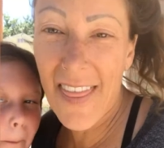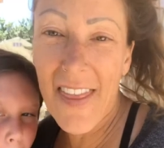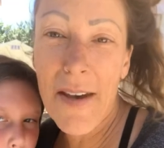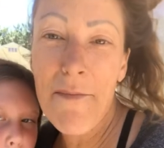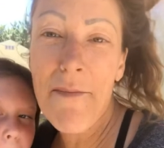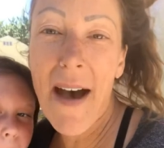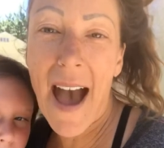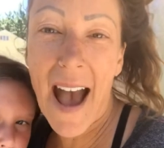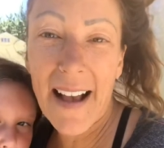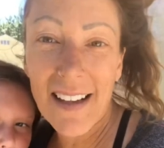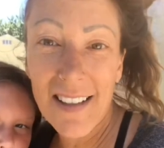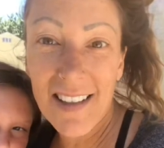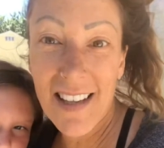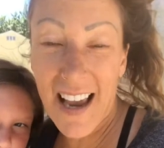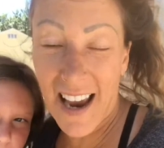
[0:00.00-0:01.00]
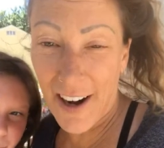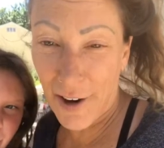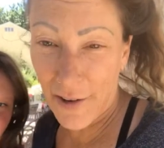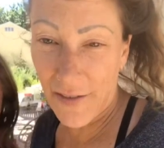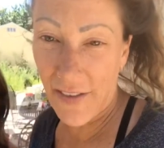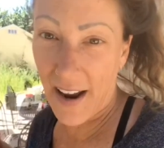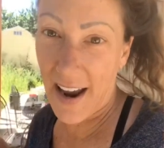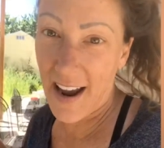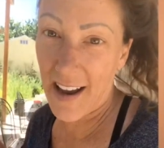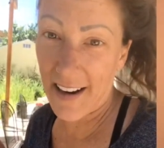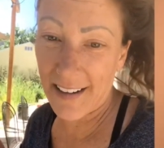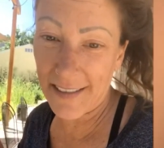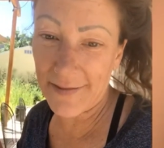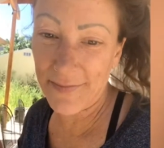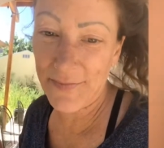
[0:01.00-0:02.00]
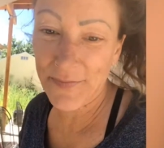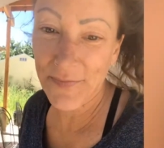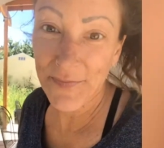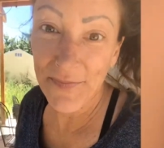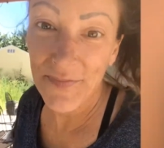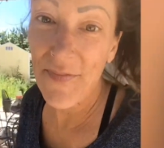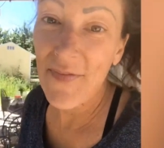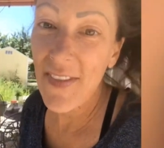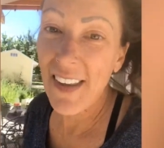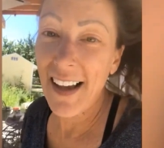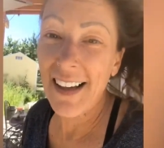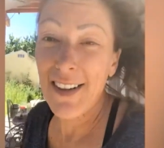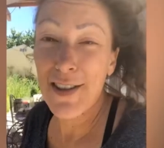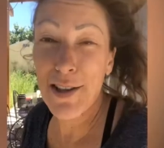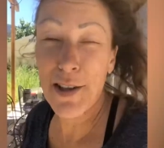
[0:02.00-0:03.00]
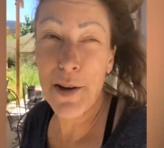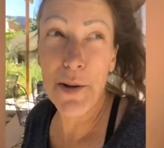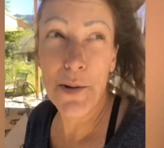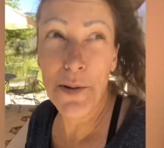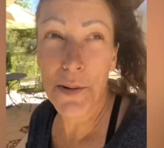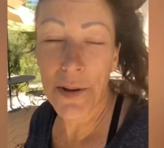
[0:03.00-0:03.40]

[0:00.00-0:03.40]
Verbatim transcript: the Max air fan. so,